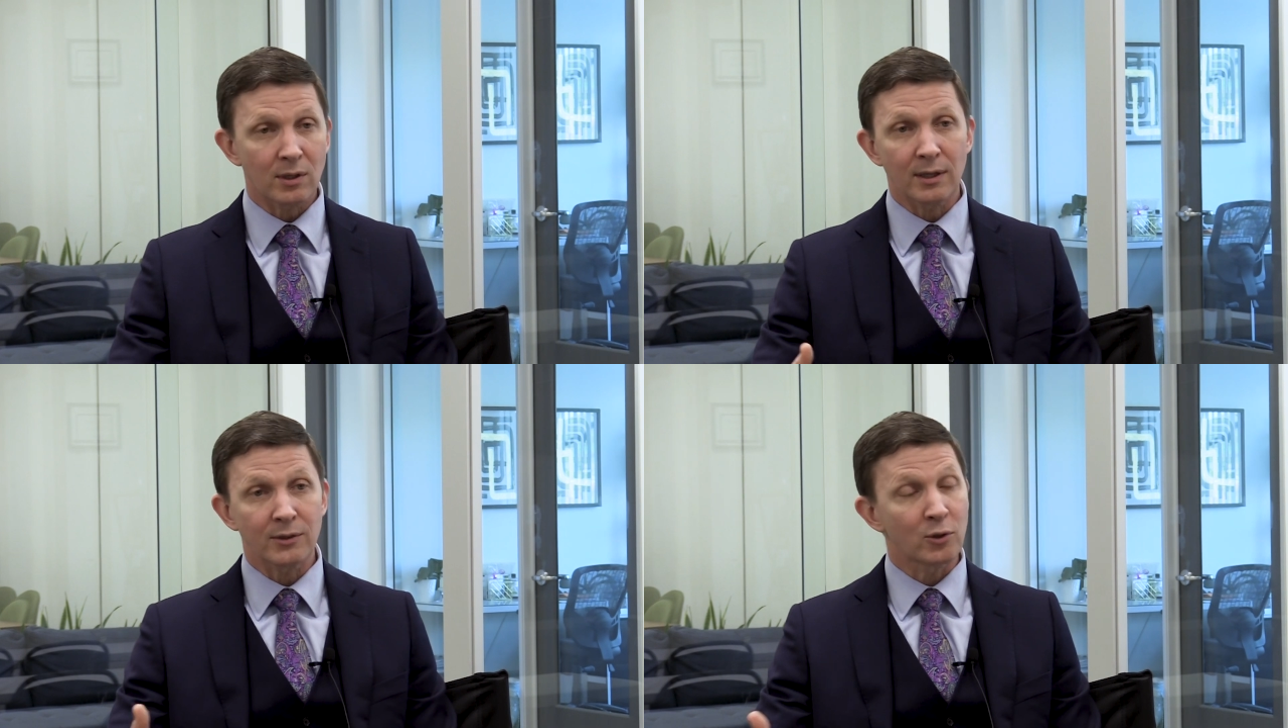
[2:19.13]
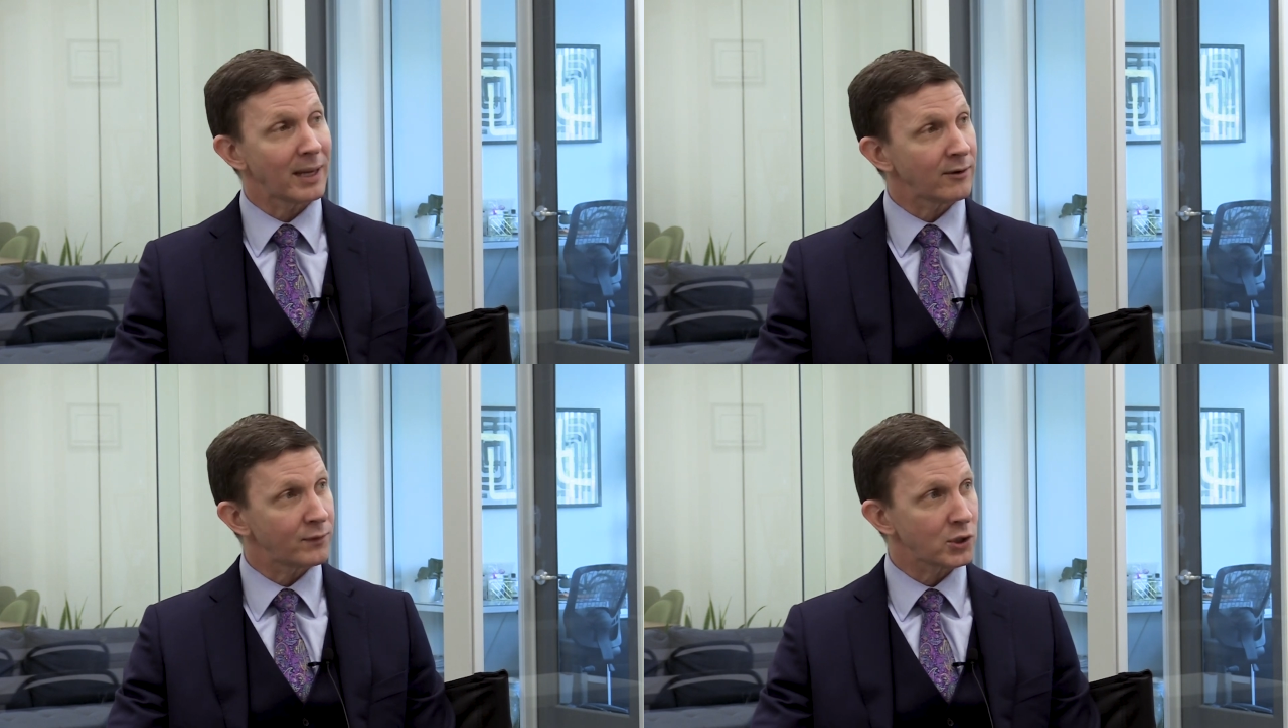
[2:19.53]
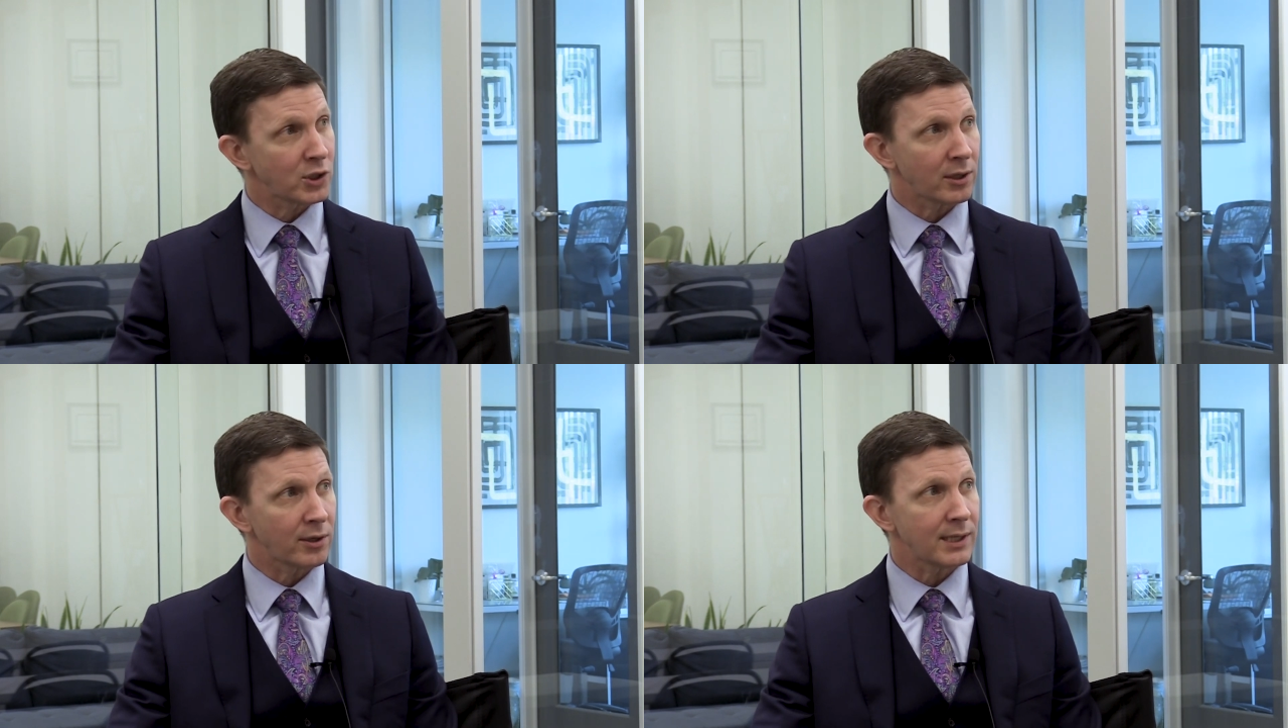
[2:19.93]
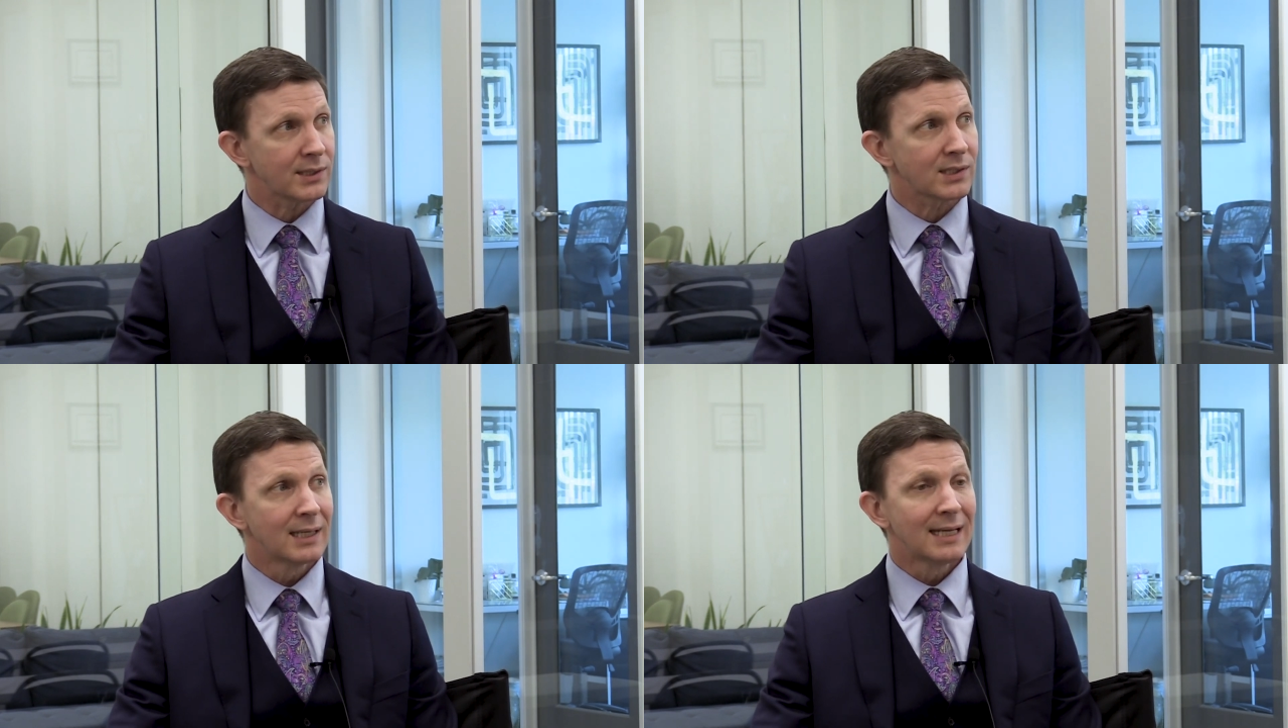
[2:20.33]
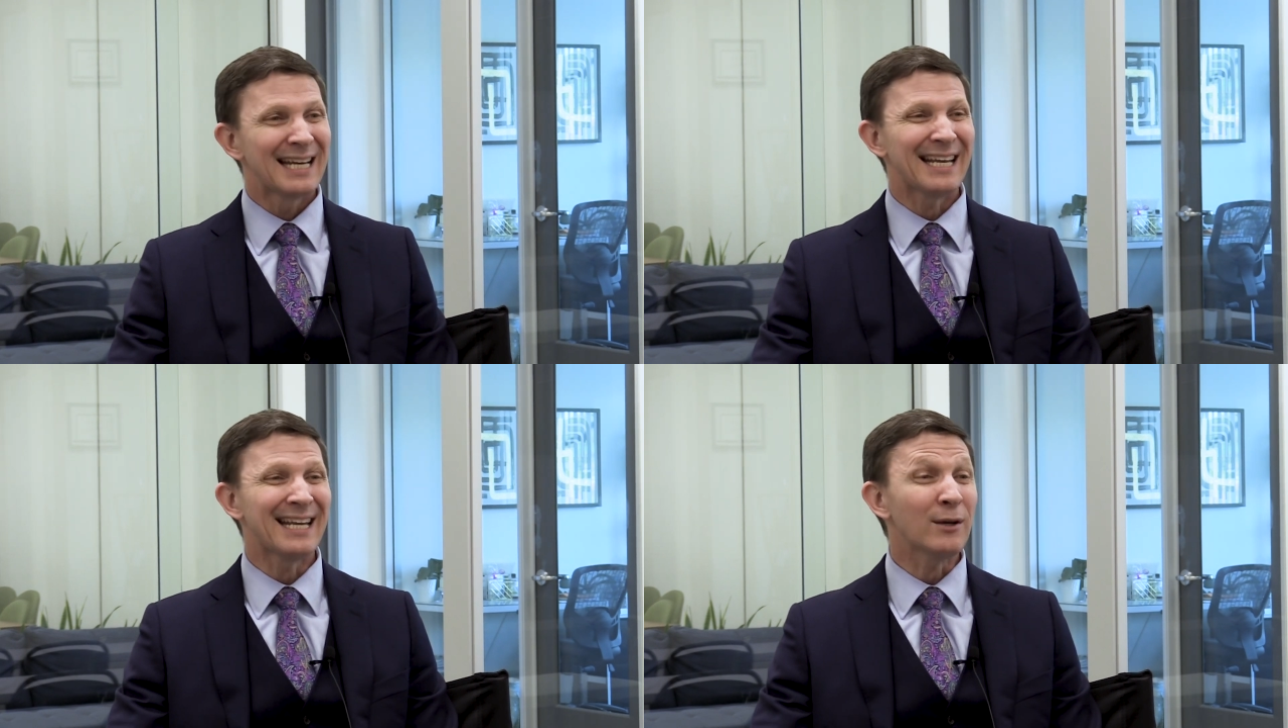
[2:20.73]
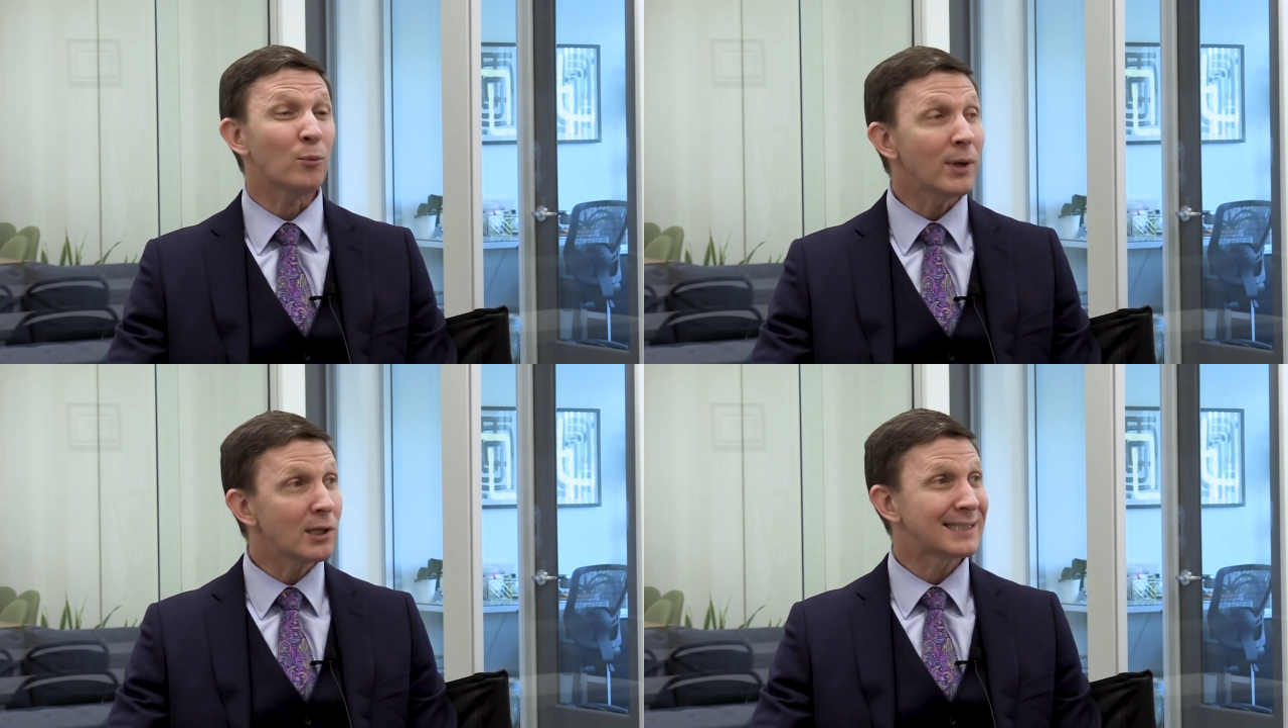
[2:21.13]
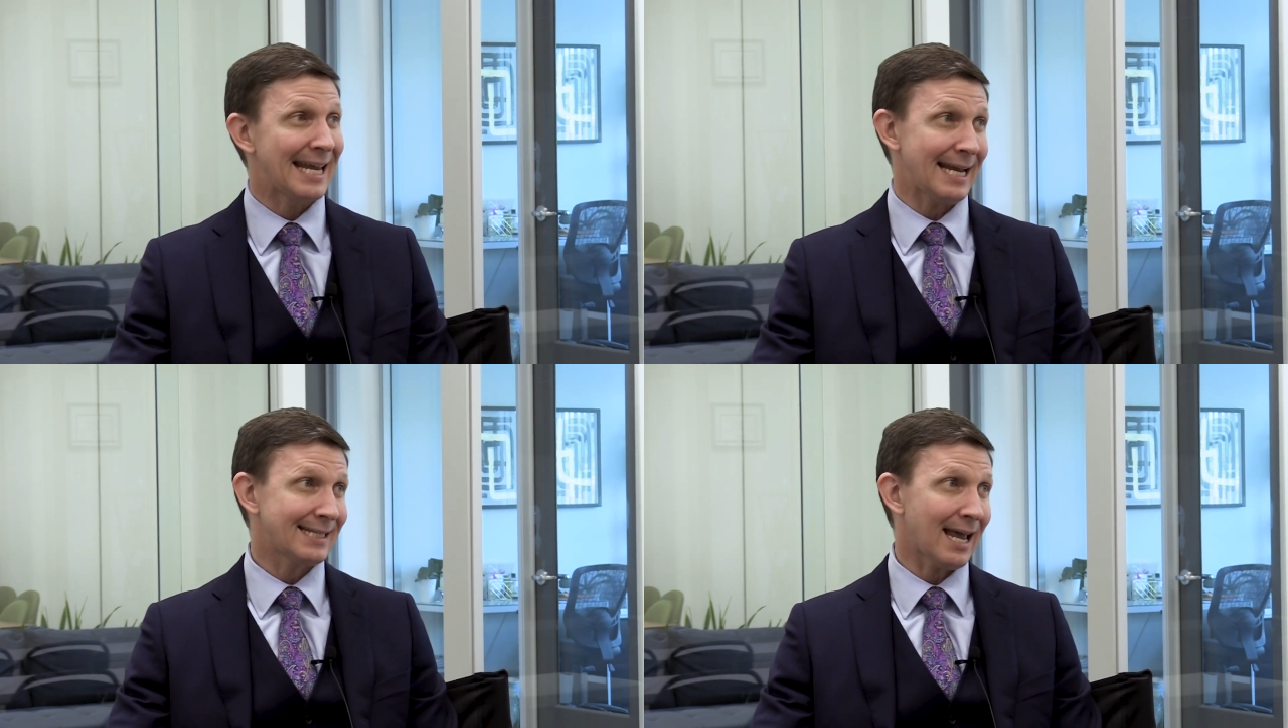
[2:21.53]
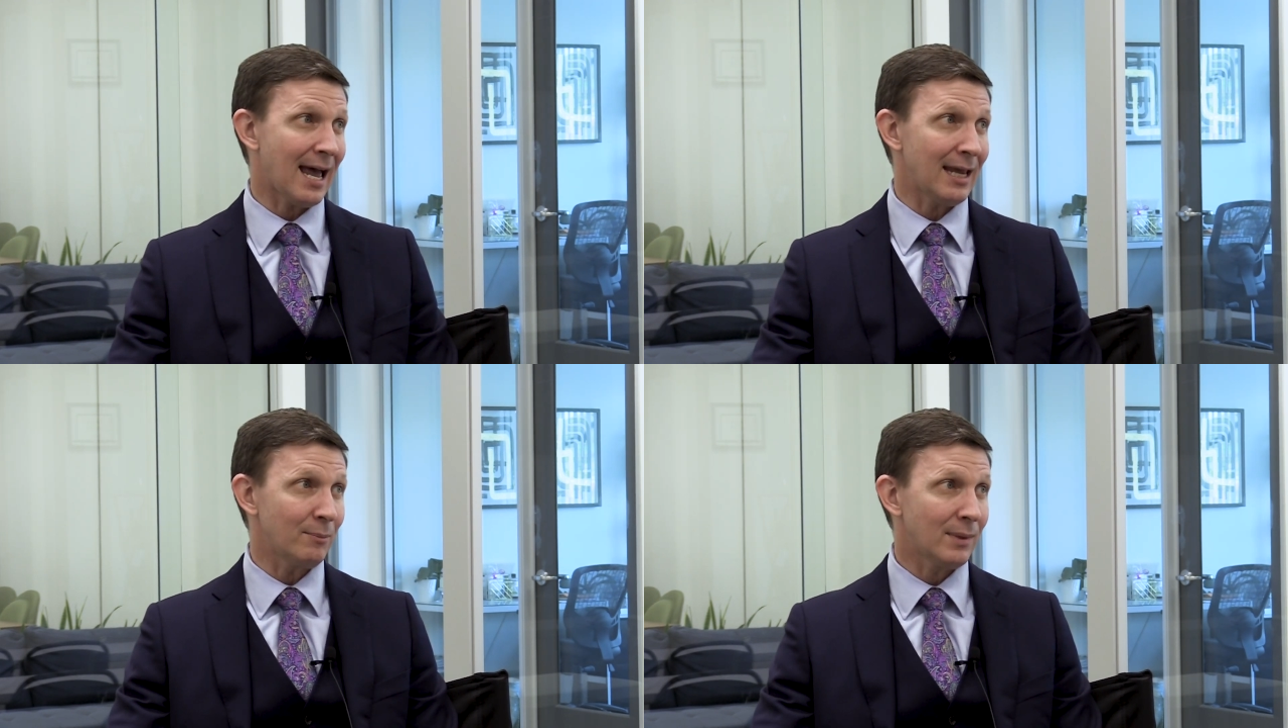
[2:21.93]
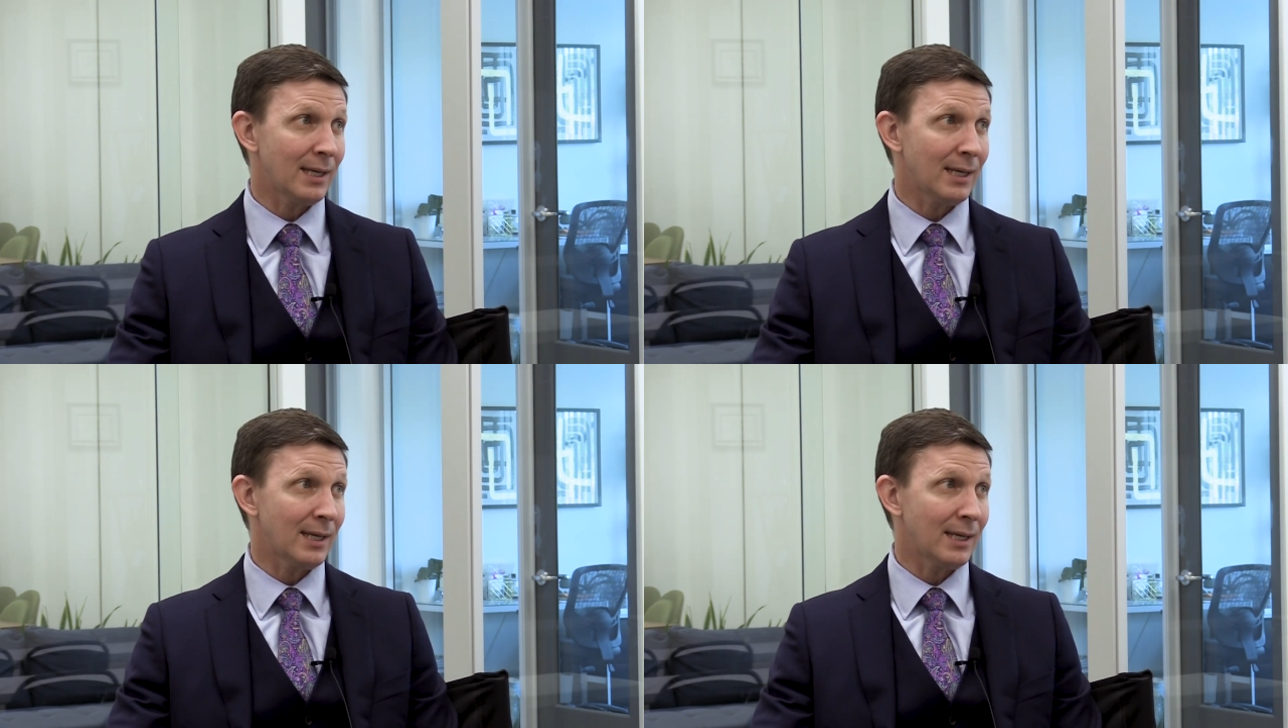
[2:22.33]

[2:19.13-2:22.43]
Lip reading: your beneficiaries, and it will take time.